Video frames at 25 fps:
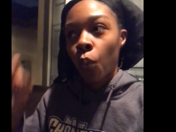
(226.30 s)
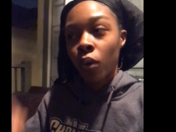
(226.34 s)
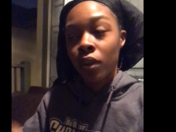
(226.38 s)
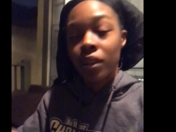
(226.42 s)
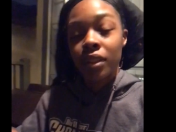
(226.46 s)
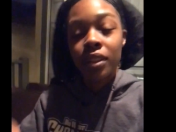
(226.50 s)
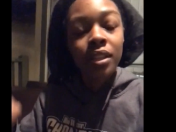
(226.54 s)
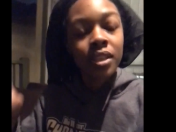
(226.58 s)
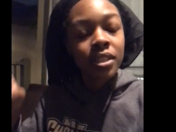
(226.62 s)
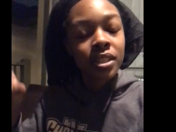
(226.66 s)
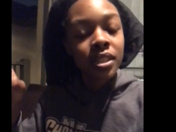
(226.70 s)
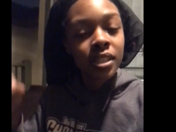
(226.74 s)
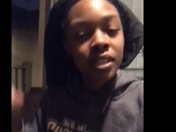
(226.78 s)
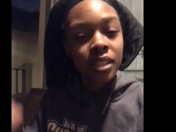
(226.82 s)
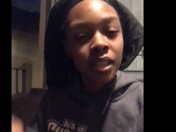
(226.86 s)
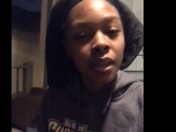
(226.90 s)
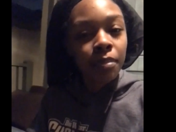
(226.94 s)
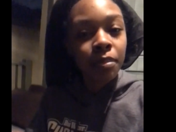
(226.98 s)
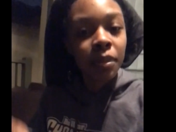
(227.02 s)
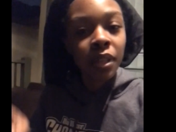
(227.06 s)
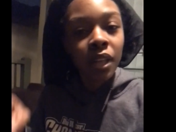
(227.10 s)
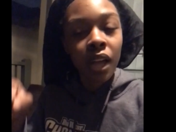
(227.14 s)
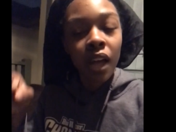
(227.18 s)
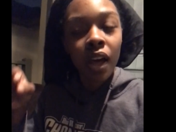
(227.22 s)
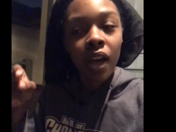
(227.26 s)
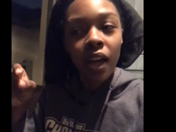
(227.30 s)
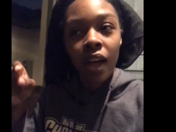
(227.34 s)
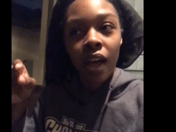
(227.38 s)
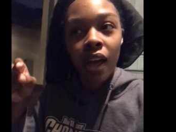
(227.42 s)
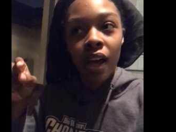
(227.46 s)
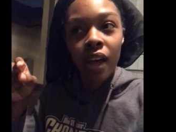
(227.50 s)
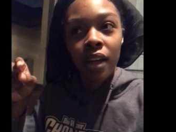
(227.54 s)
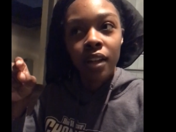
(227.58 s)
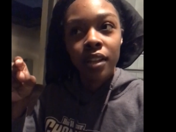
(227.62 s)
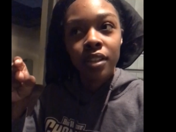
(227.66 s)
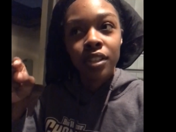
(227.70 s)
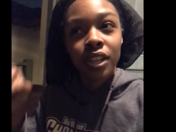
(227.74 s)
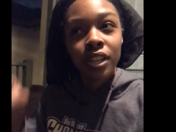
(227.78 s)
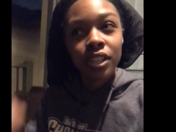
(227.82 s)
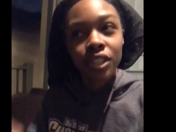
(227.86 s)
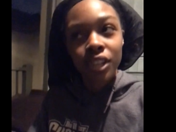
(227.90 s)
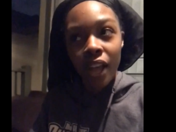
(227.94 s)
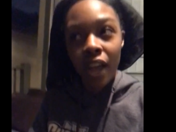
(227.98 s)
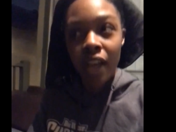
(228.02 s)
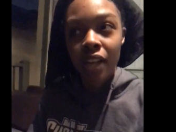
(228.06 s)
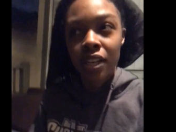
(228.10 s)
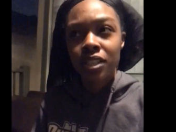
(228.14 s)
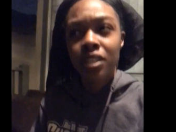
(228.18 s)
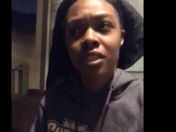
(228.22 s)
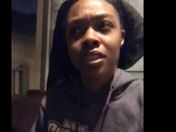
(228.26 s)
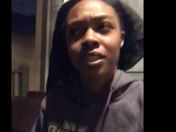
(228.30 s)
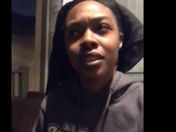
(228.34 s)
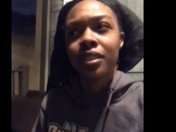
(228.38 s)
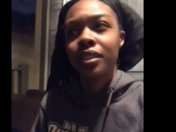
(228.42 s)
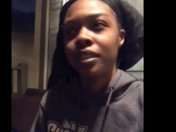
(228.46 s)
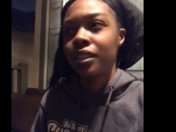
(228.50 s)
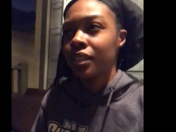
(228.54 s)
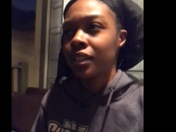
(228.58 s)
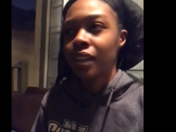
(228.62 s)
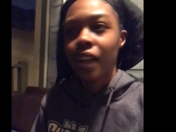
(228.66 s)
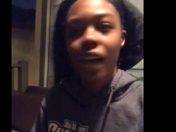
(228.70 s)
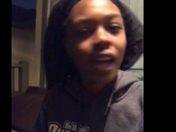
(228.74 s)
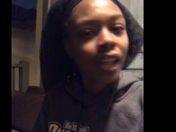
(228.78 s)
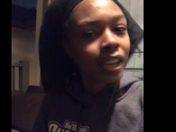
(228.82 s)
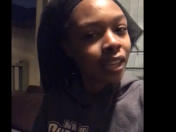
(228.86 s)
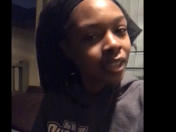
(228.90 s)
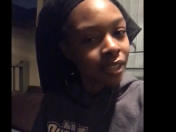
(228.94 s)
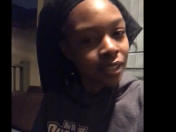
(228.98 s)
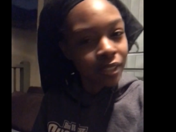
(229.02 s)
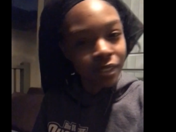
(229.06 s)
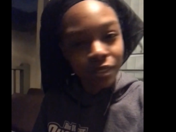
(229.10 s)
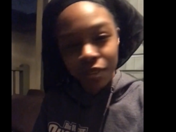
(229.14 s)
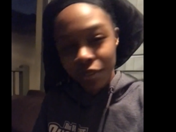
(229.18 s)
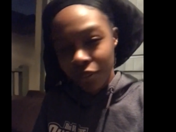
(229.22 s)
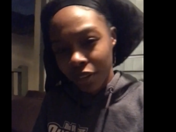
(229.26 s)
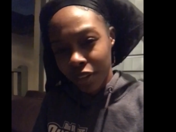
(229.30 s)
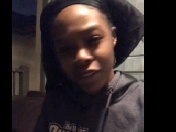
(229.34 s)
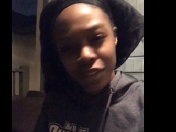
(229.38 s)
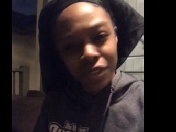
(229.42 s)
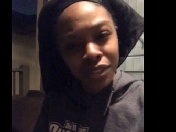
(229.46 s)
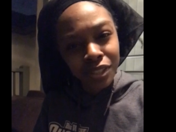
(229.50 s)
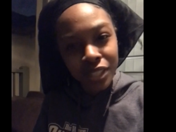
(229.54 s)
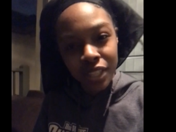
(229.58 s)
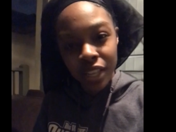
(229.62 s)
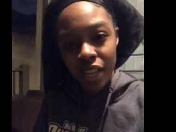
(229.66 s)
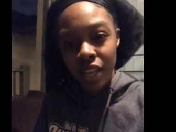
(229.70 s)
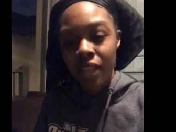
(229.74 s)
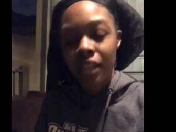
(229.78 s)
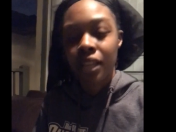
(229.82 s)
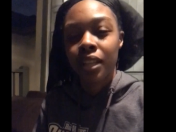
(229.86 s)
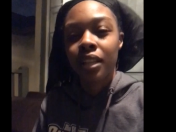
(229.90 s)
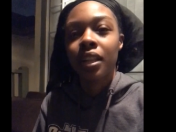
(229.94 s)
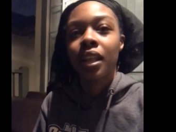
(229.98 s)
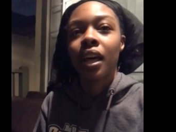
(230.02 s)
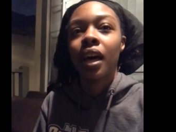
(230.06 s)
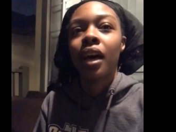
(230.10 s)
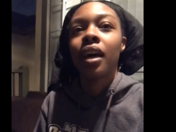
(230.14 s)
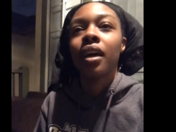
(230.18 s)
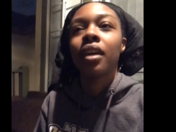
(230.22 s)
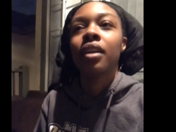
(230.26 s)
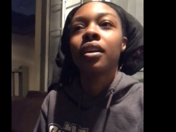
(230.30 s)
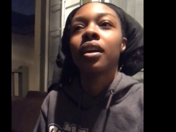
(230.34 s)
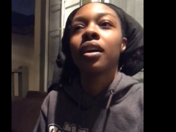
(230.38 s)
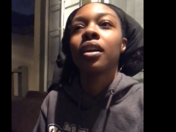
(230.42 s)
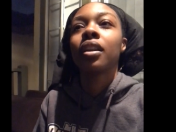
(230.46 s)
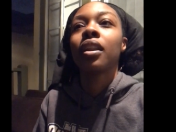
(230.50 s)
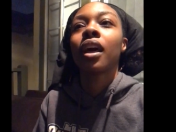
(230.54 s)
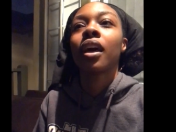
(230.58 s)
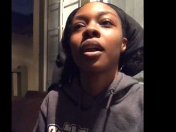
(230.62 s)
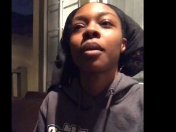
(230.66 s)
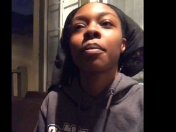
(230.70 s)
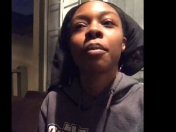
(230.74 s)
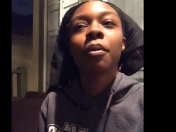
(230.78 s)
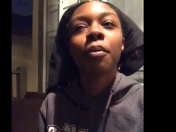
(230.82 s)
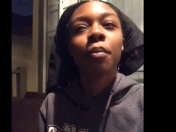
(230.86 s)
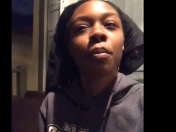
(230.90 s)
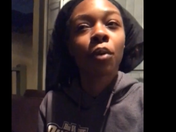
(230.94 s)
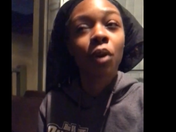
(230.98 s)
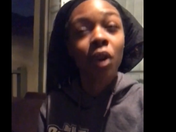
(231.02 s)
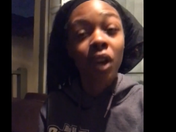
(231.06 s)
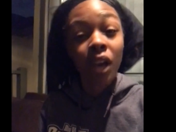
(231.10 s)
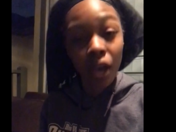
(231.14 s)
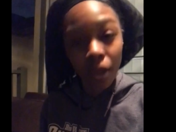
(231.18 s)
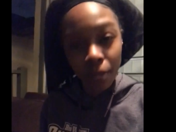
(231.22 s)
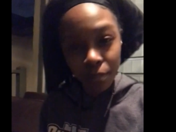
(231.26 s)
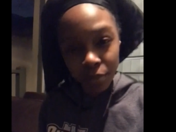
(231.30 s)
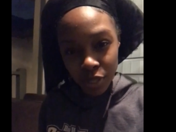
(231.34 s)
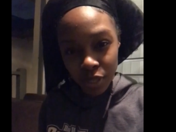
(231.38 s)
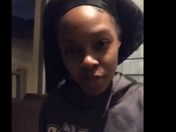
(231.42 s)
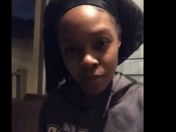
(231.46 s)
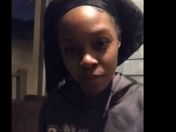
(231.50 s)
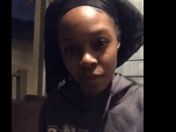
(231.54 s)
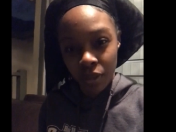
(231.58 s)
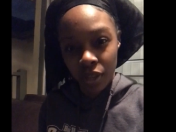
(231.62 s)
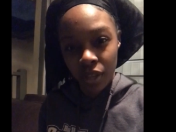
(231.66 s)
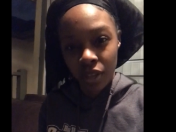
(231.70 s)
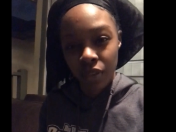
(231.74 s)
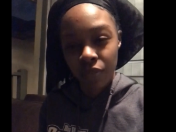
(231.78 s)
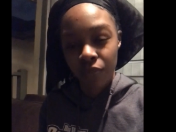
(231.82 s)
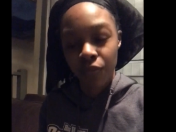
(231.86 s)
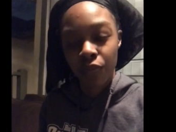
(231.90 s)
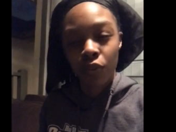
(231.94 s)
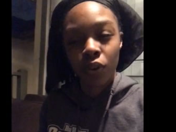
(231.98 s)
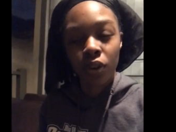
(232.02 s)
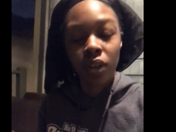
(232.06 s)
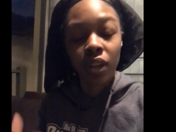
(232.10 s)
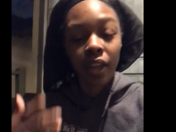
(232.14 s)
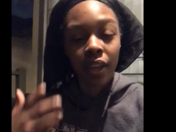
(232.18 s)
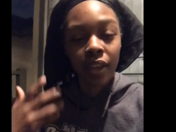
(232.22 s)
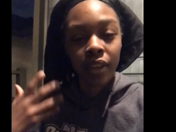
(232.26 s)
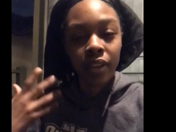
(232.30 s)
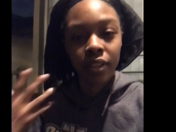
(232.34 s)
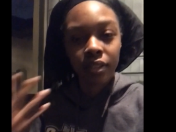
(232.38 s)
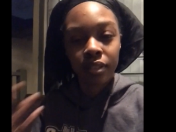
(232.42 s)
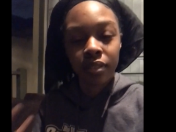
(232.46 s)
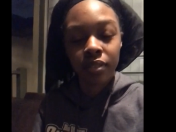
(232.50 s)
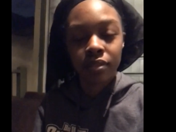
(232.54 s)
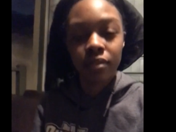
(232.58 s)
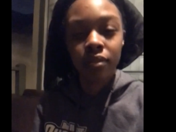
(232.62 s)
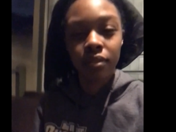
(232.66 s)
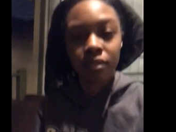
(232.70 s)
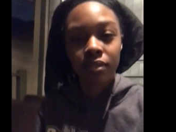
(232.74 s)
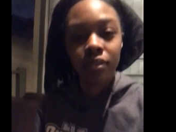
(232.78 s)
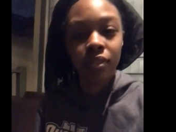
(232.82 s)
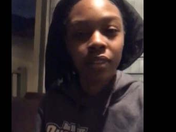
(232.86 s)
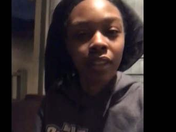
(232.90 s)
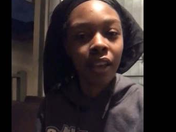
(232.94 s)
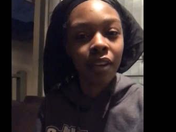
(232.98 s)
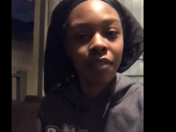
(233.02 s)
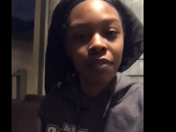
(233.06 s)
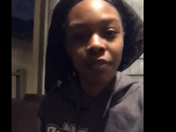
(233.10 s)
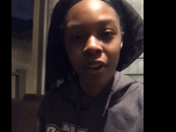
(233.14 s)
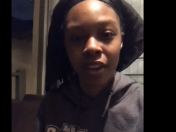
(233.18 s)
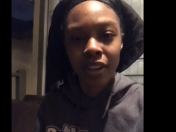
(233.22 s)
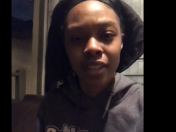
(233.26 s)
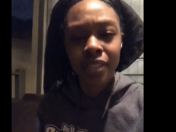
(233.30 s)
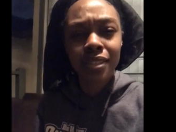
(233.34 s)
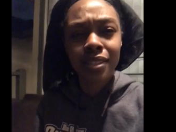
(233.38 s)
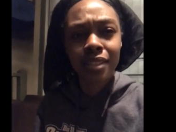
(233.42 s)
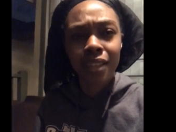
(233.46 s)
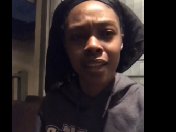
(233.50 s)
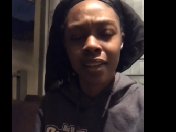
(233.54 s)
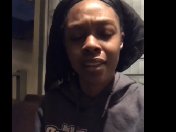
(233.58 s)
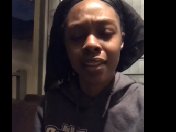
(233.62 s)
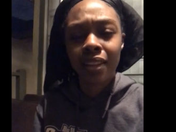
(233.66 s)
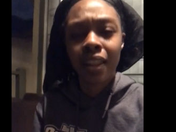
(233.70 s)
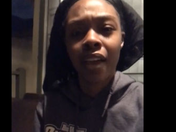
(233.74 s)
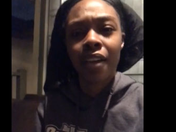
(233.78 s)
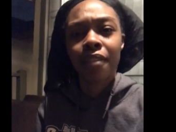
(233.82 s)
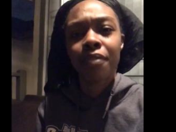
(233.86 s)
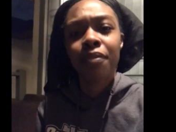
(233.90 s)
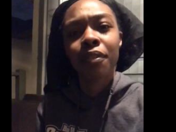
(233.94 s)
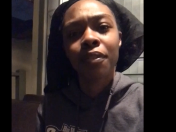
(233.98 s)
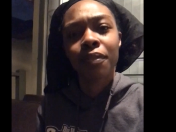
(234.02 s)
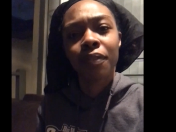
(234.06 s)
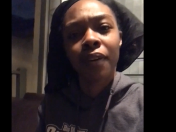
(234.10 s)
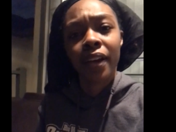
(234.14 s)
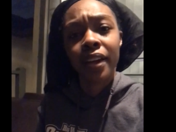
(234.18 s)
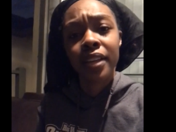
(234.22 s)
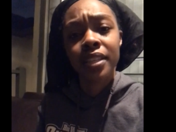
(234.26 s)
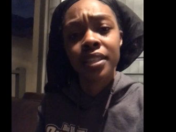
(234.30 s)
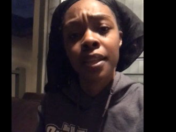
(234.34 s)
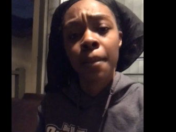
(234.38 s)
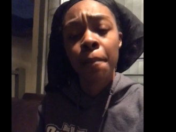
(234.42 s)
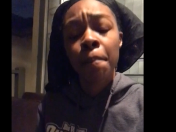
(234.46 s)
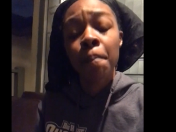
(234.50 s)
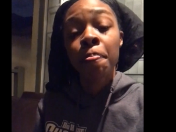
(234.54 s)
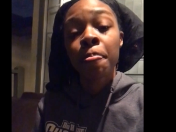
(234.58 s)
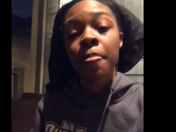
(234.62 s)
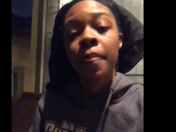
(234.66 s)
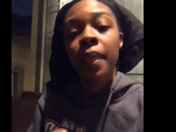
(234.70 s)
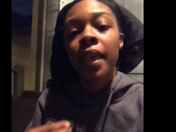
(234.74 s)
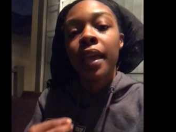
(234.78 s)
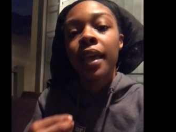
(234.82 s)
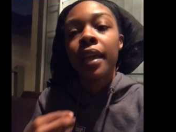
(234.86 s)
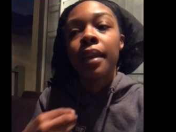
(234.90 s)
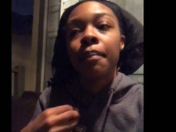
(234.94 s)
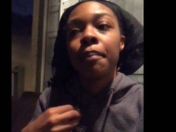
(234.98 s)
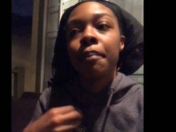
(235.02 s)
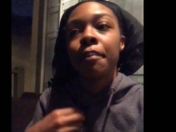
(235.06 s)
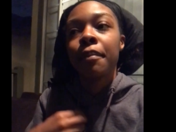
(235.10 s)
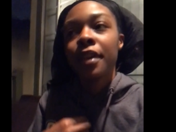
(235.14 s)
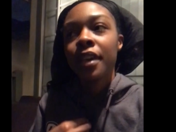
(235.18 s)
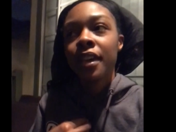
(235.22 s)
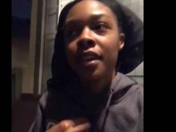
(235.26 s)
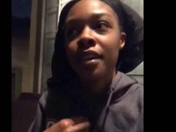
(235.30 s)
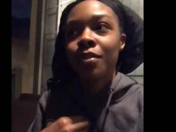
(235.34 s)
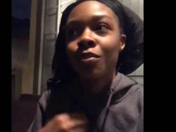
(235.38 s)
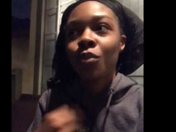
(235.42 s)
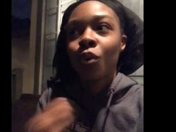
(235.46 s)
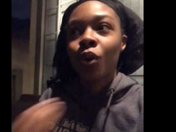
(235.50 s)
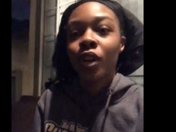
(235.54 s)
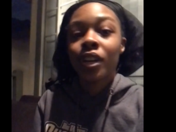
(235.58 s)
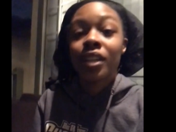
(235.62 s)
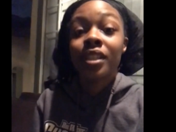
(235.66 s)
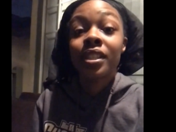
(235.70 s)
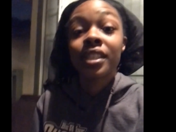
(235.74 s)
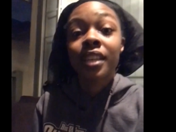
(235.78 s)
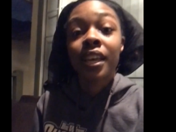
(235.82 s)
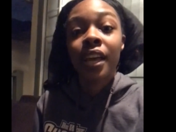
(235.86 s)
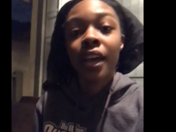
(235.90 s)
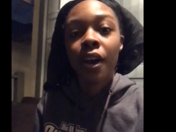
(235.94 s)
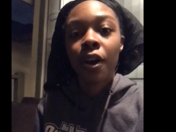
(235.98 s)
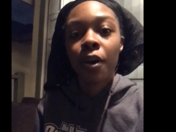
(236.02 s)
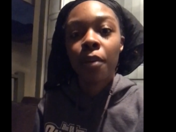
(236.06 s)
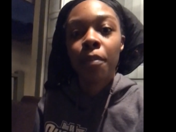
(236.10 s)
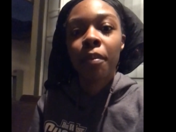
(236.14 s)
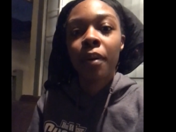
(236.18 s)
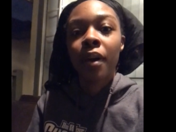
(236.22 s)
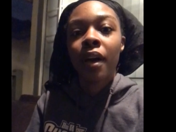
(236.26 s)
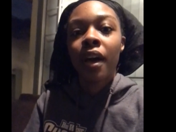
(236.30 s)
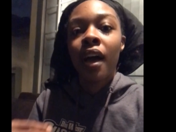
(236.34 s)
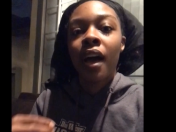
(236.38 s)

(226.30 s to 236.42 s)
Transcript: this is something I, I actually did not understand a lot a lot of people come to me for like advice like life advice and me wanting to help